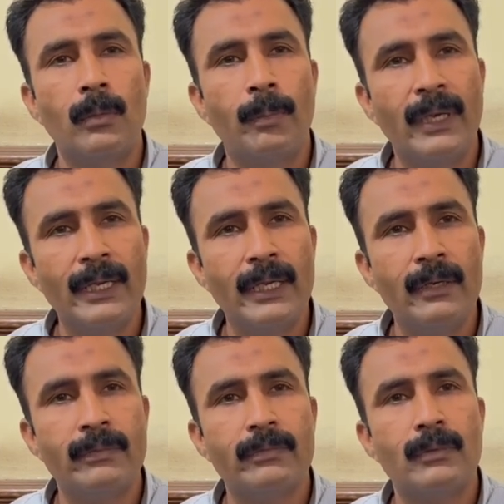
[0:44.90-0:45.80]

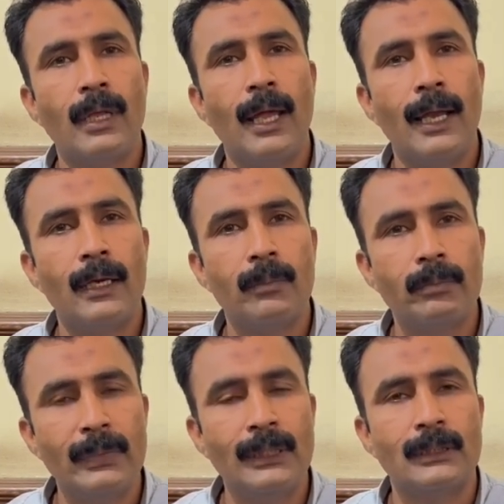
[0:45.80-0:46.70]
believe and
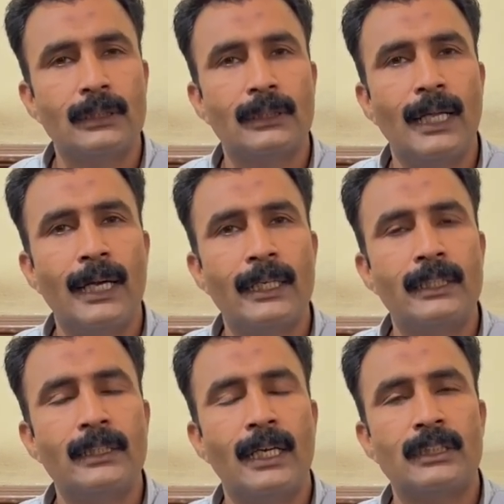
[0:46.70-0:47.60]
mean that the
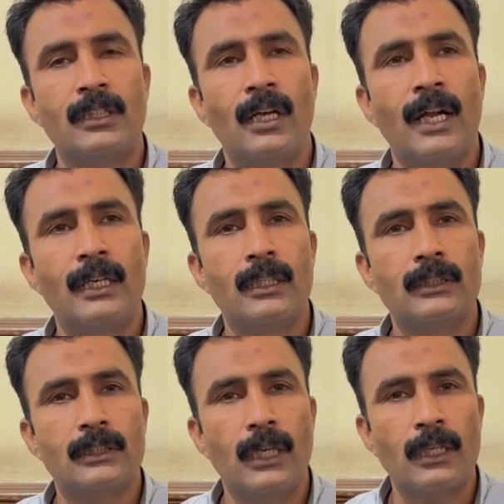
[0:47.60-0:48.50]
international law and
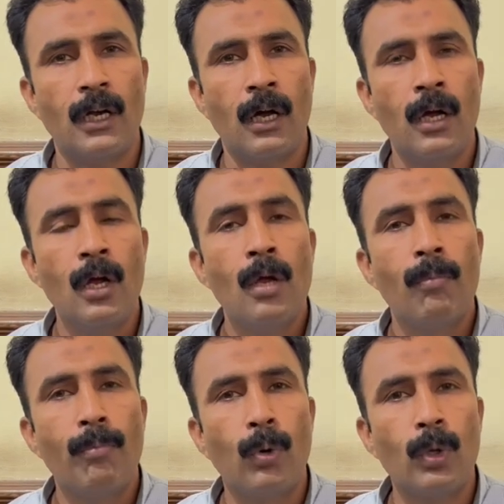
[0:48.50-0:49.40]
state law
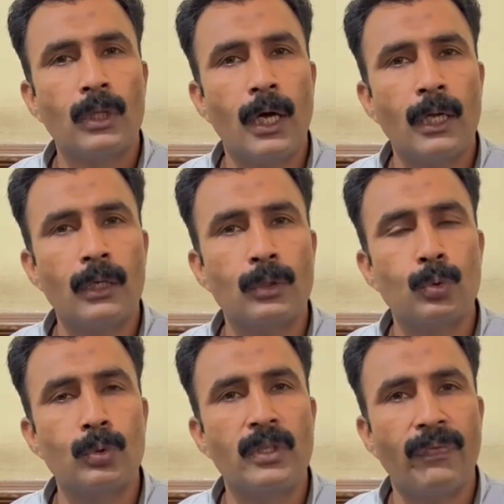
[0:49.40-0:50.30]
both are
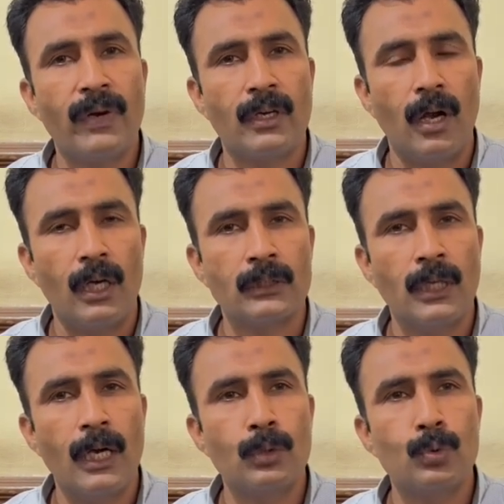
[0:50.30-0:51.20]
two different laws
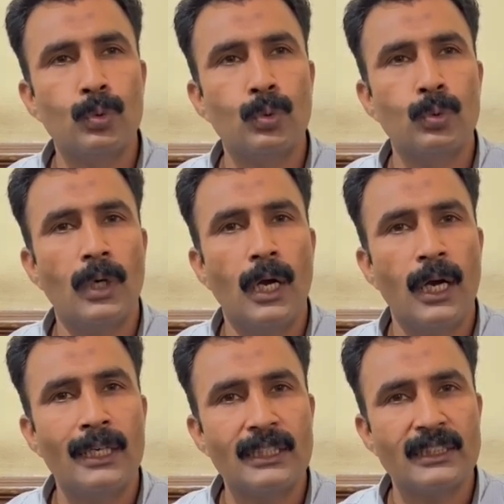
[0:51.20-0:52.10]
and two
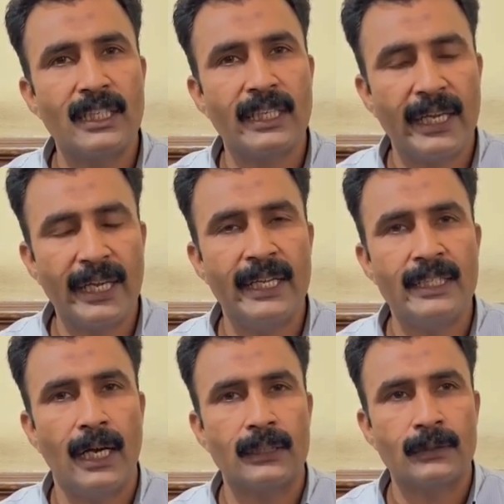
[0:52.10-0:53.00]
distinct
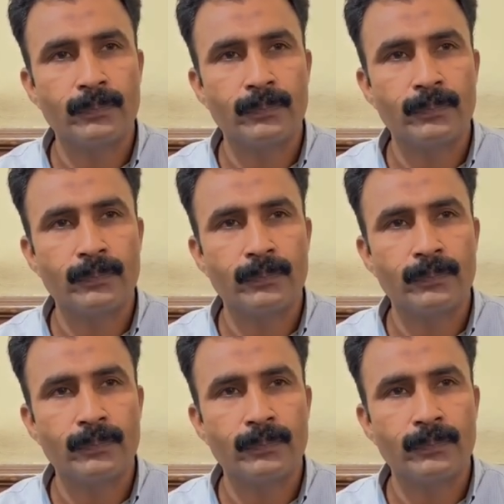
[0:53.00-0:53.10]
areas.